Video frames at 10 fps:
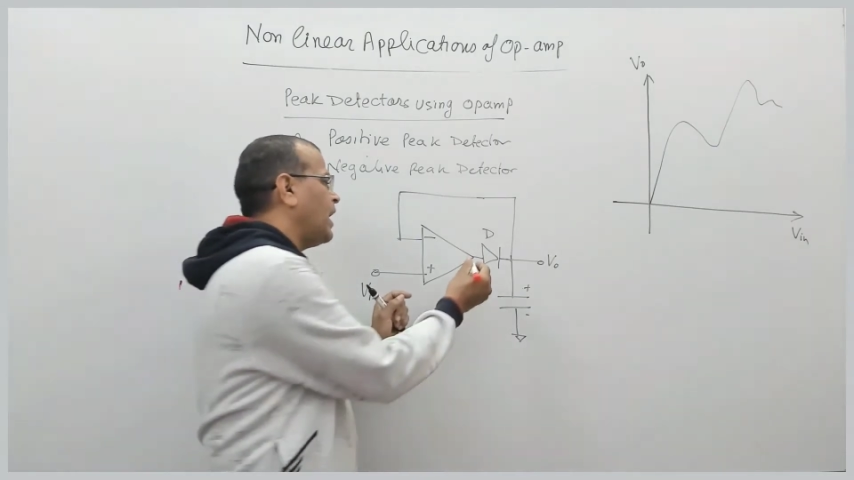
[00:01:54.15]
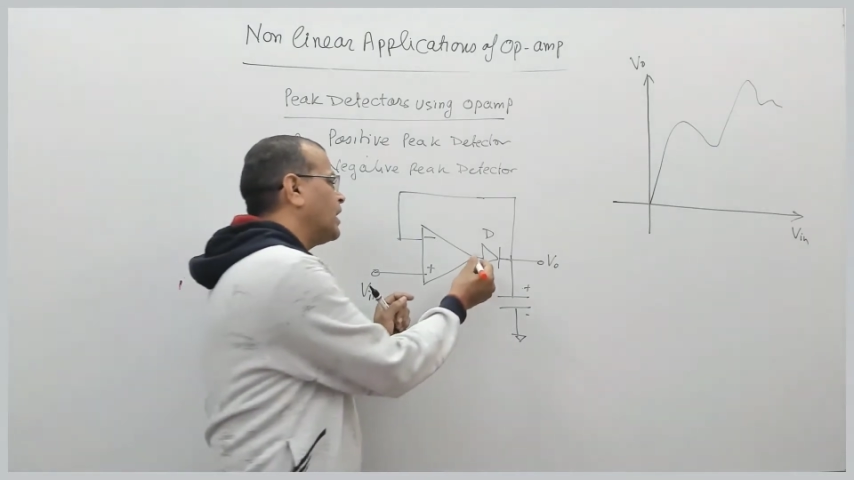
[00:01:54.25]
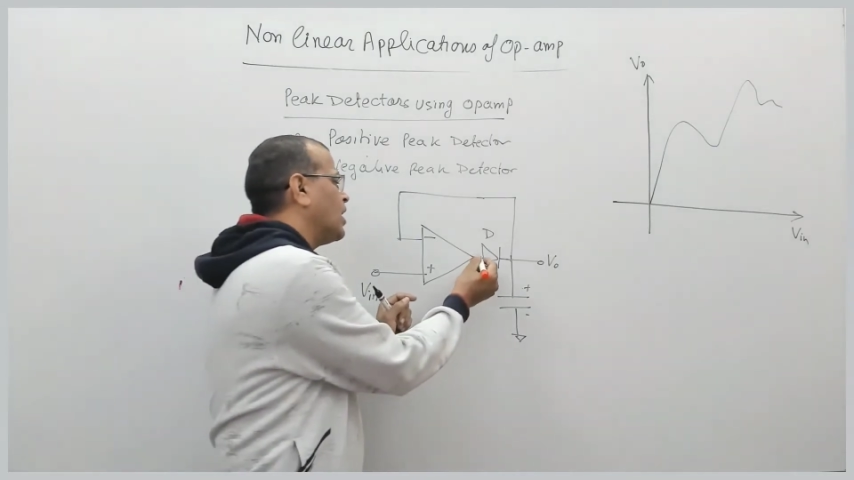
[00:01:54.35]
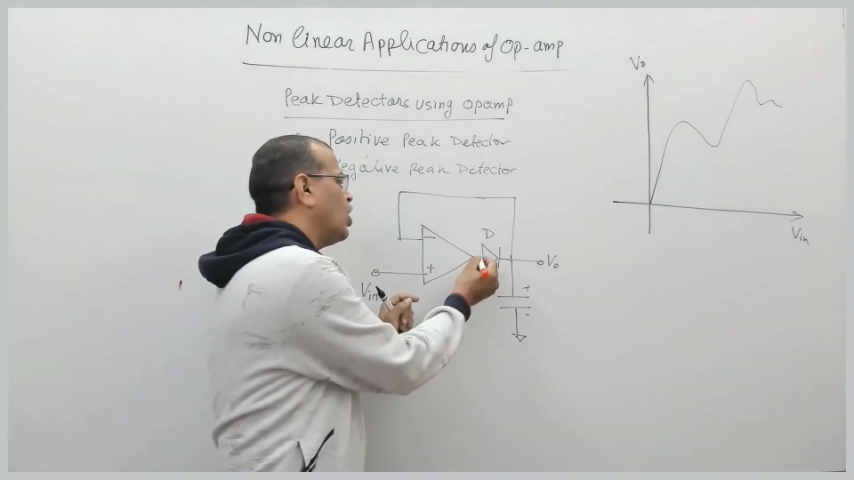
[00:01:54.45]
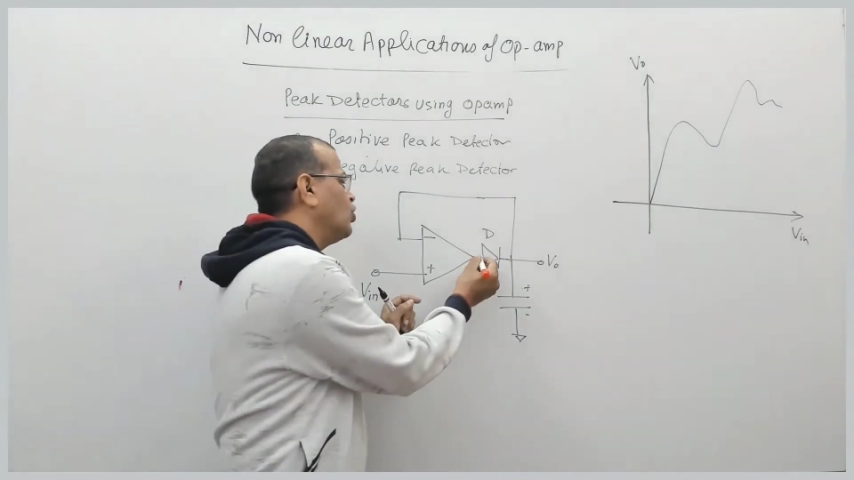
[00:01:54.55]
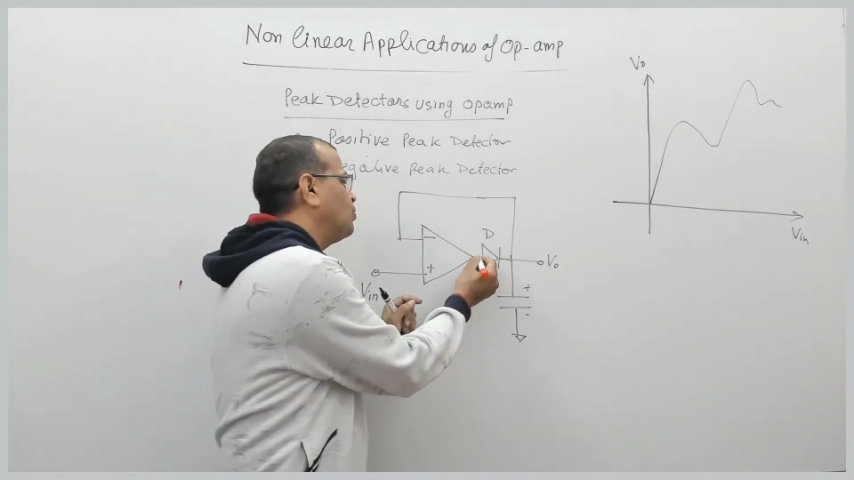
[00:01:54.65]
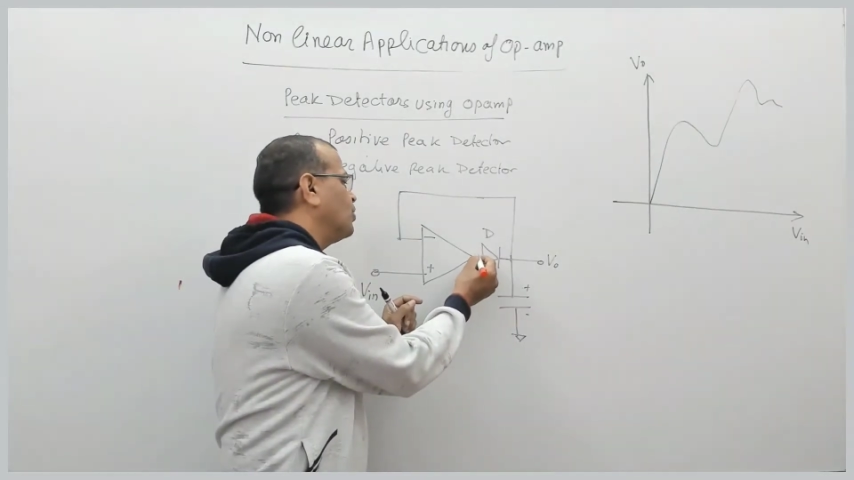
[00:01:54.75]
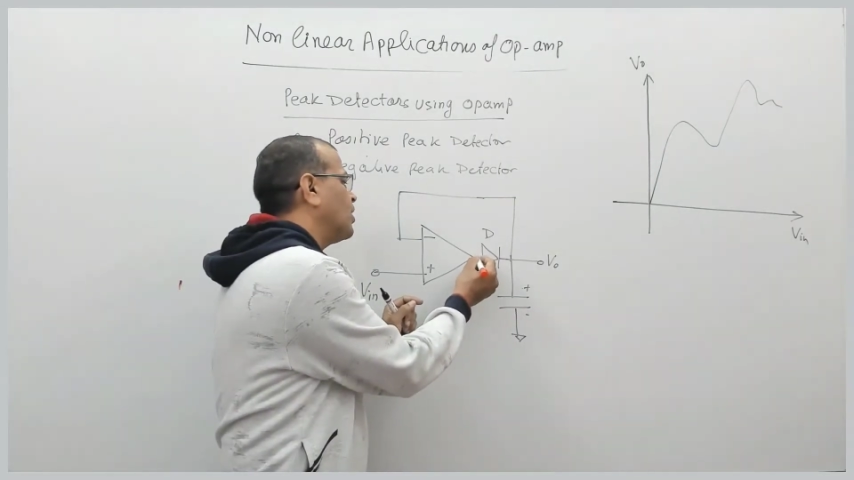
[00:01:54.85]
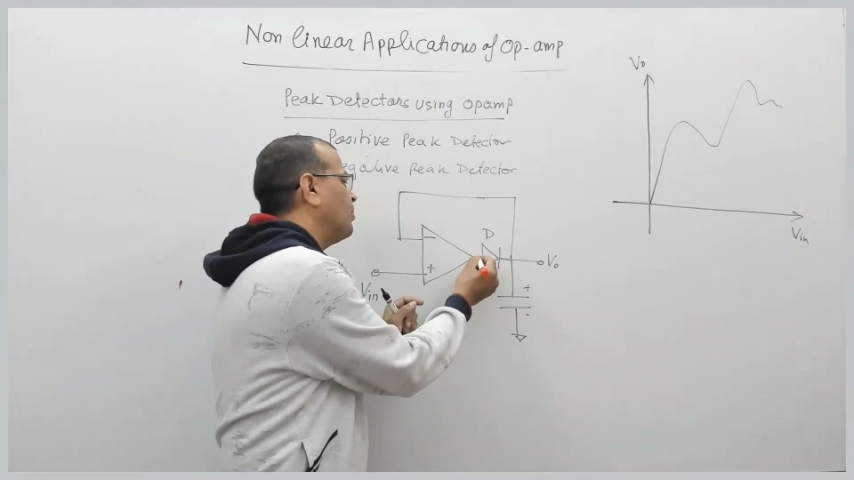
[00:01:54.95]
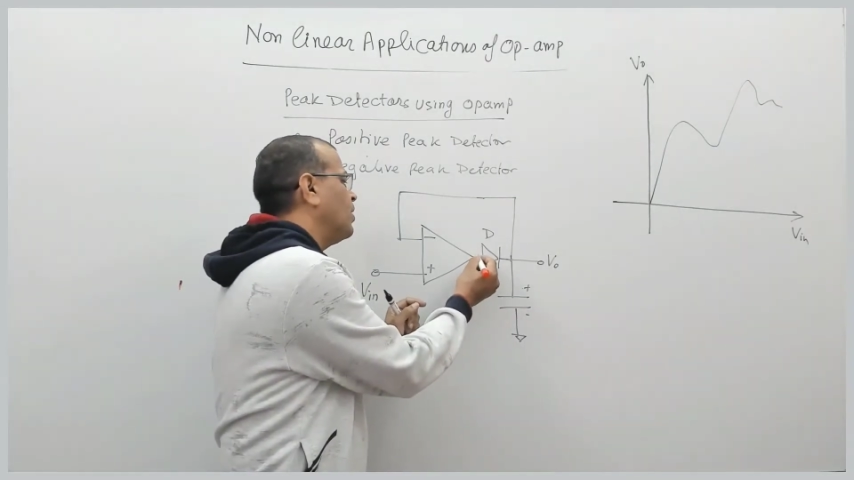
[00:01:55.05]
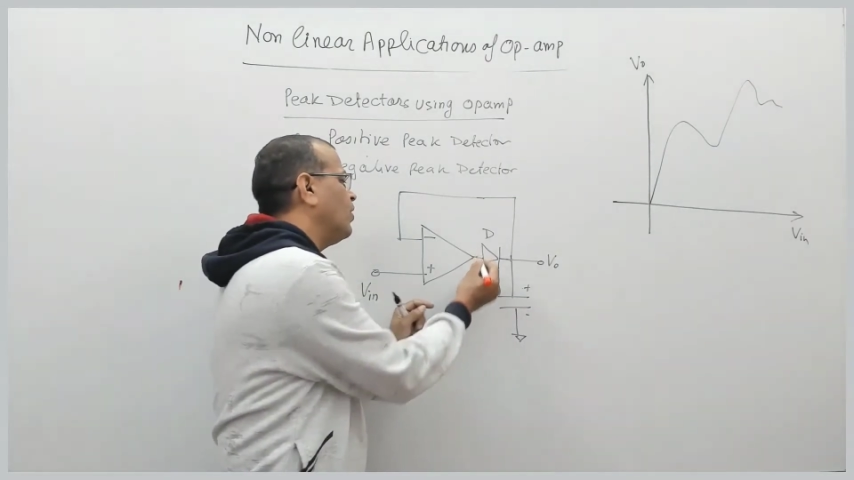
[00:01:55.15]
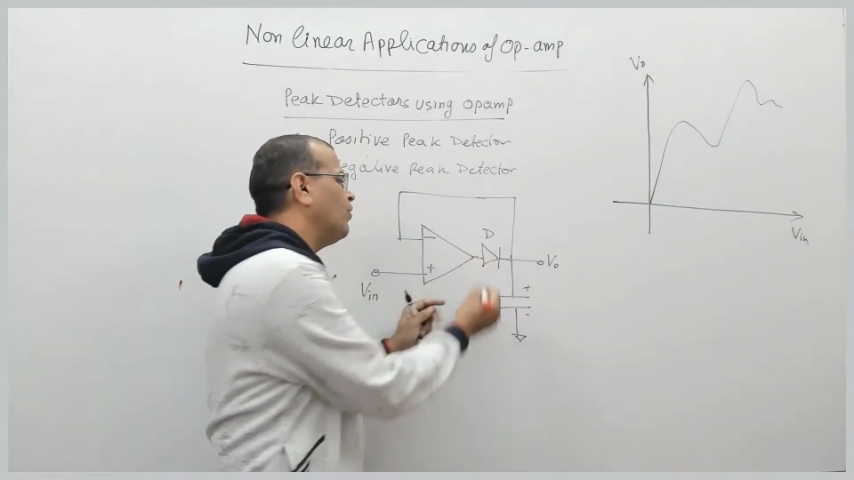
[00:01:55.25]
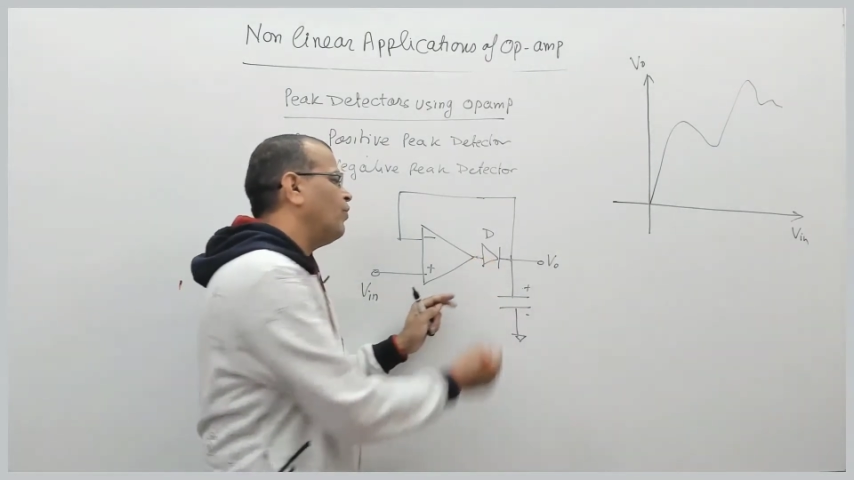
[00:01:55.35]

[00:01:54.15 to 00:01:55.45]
at output terminal